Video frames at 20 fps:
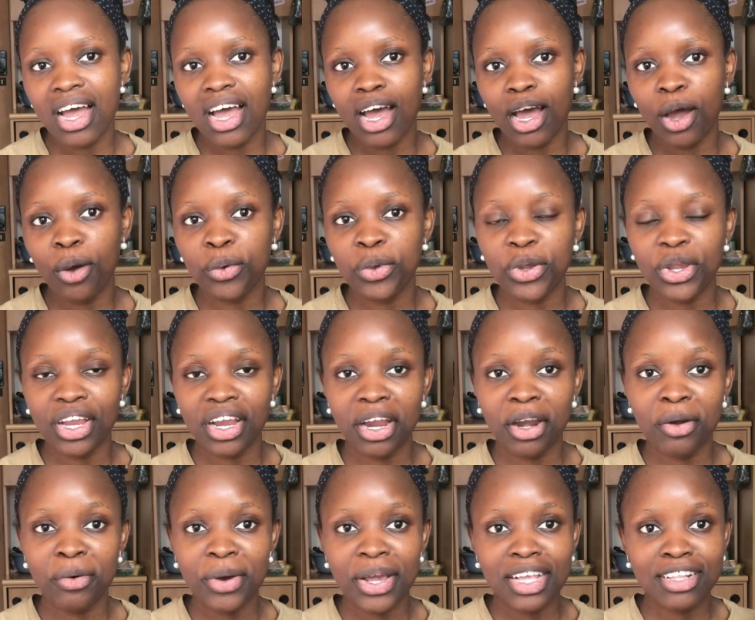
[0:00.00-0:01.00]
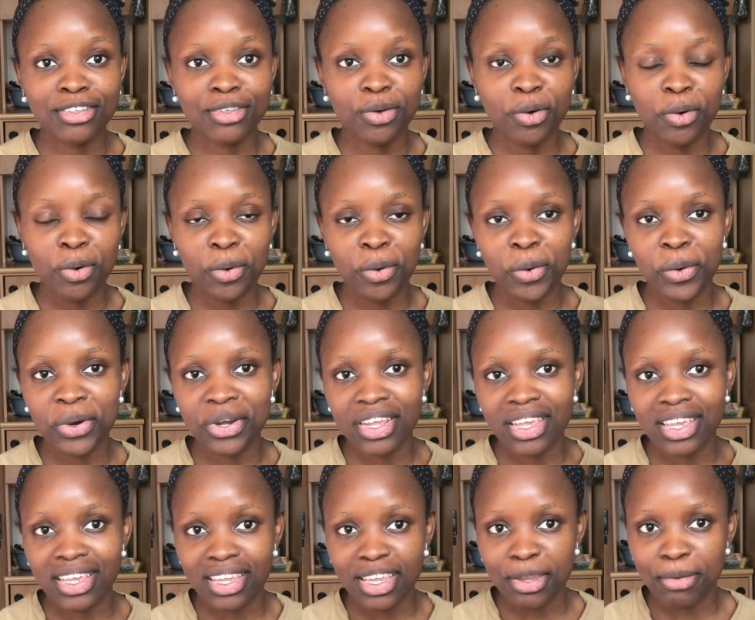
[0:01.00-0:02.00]
how you can write code
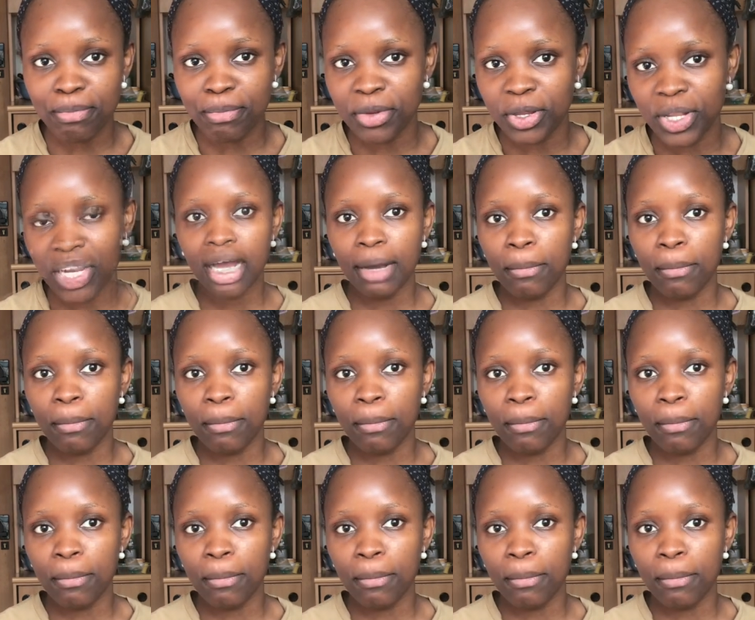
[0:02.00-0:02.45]
email.